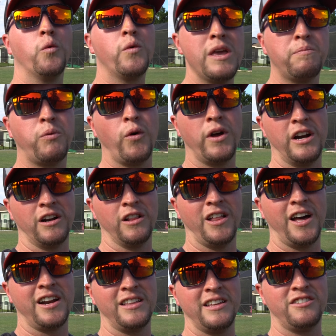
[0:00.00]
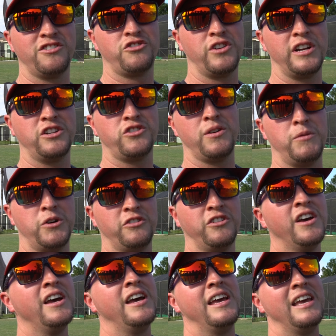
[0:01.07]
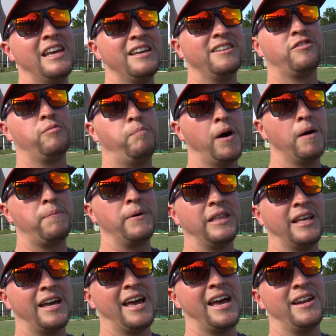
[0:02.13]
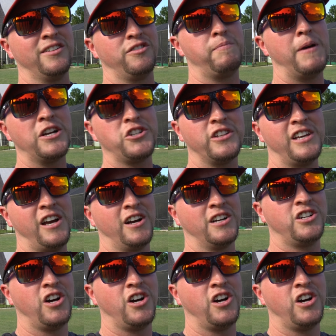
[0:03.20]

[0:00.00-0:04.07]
weak point in a lot of these string trimmers is bumping the head, especially on